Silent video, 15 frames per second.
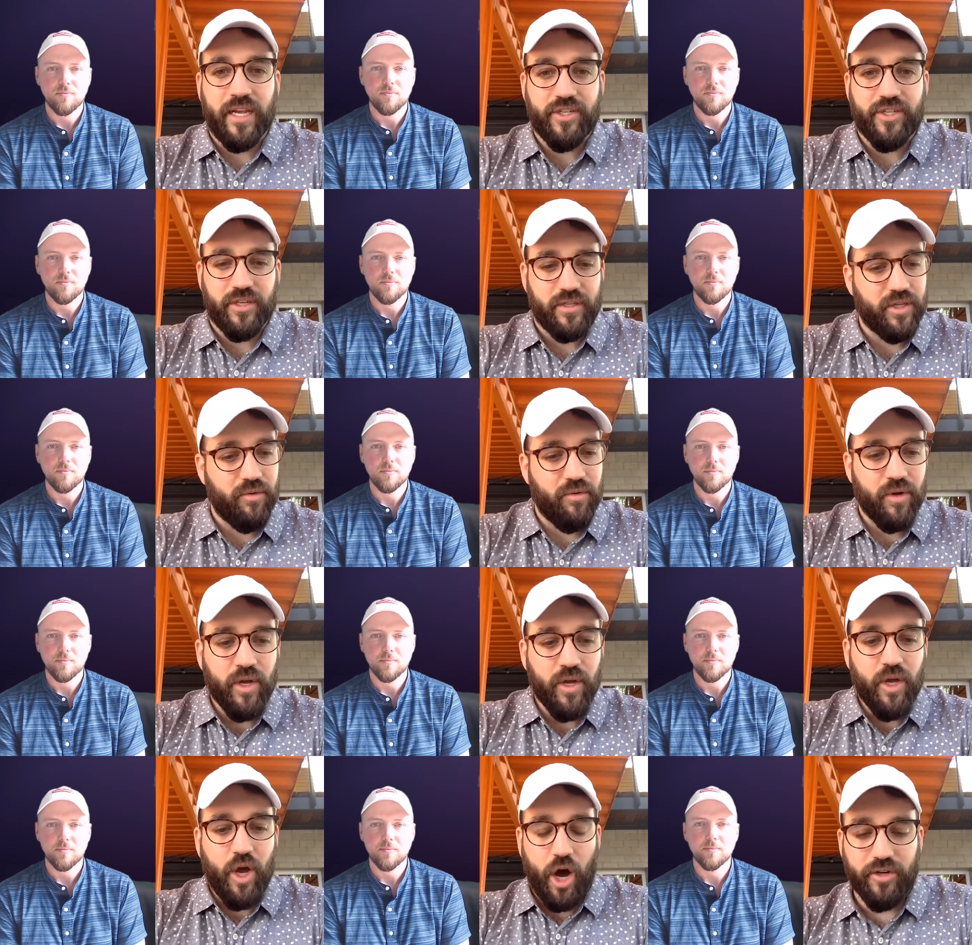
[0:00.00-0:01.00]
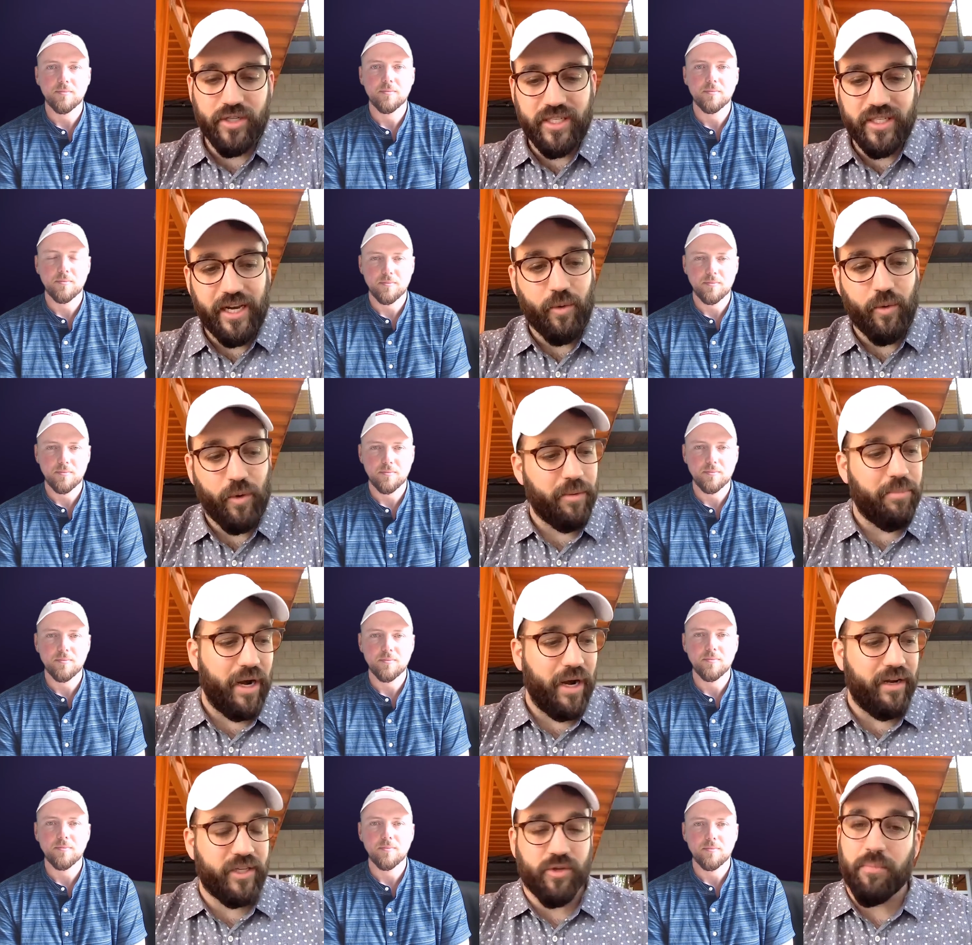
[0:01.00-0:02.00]
Speaker 1: rotation. So understanding where your
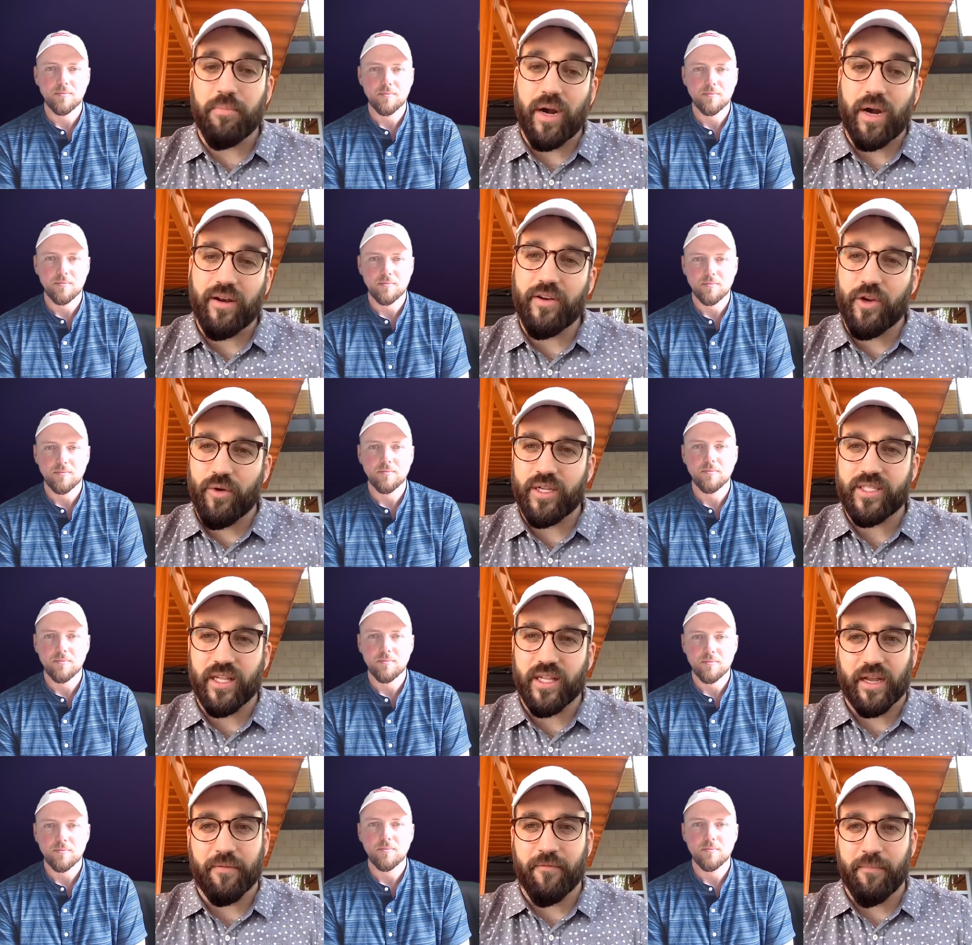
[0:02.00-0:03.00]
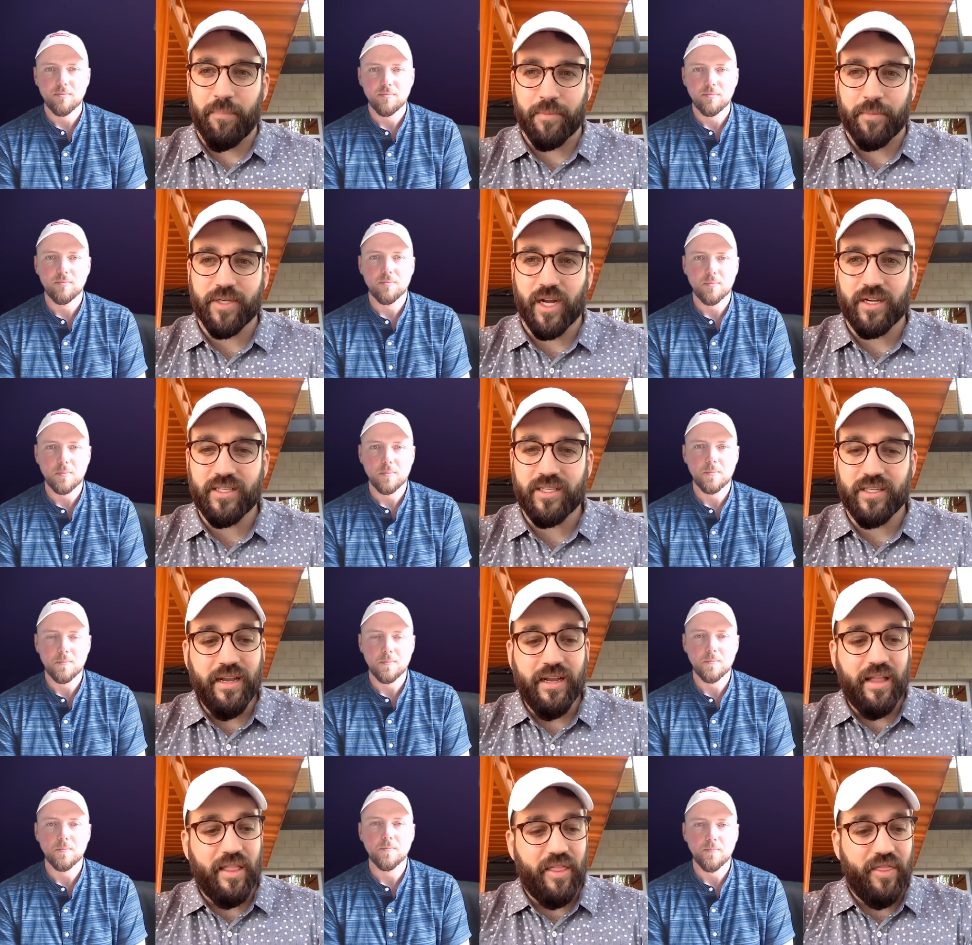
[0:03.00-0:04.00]
brand is. So a brand you had said like PupSocks,
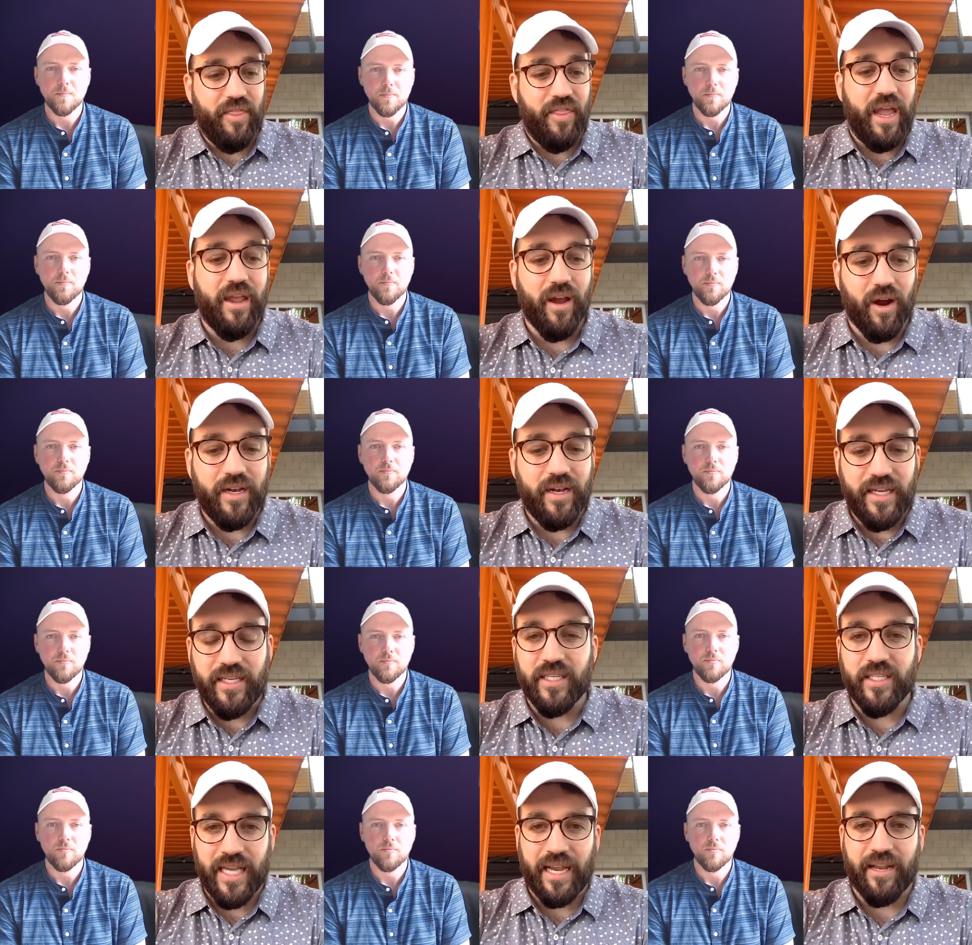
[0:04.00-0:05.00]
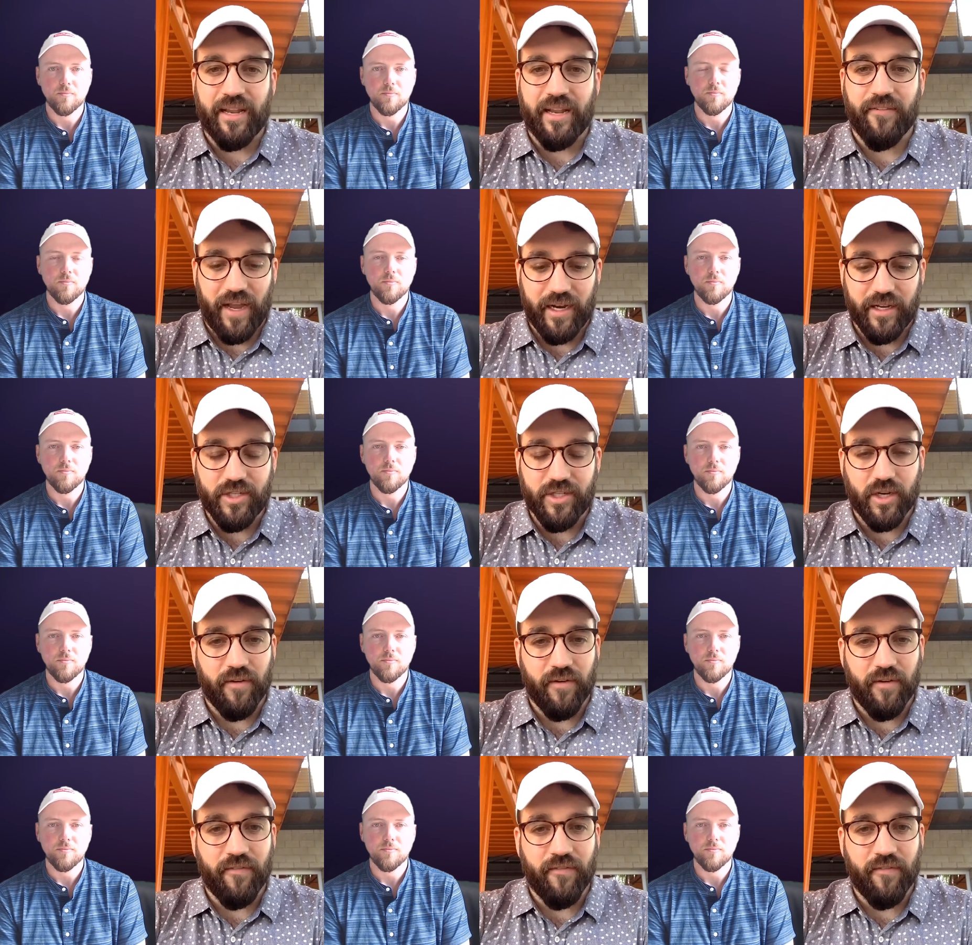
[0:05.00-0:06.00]
they need to take advantage
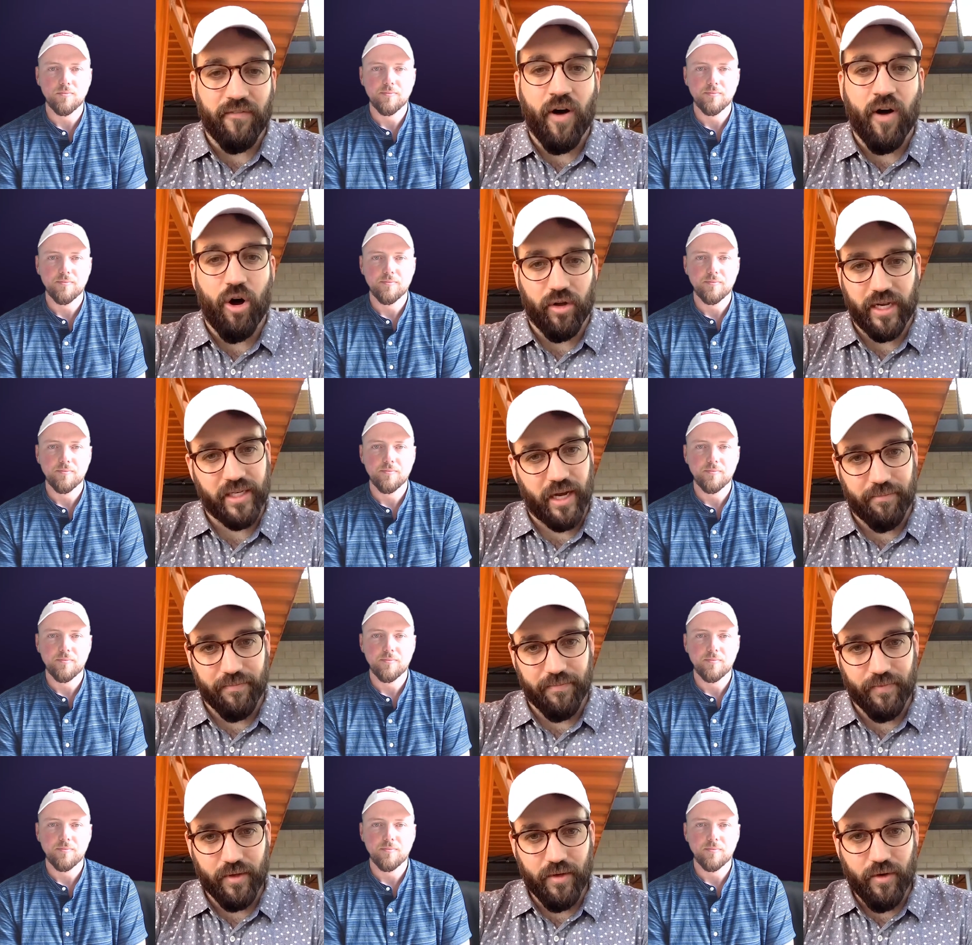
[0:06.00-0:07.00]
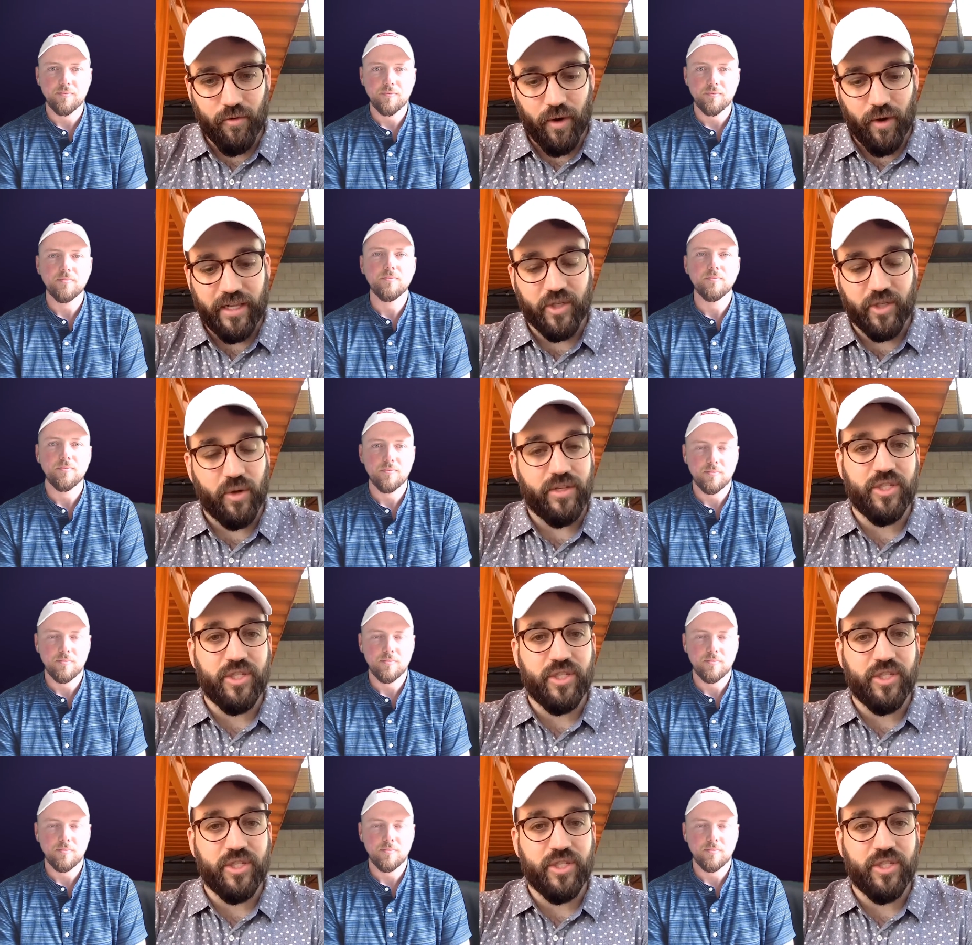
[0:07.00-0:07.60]
of holiday time, right?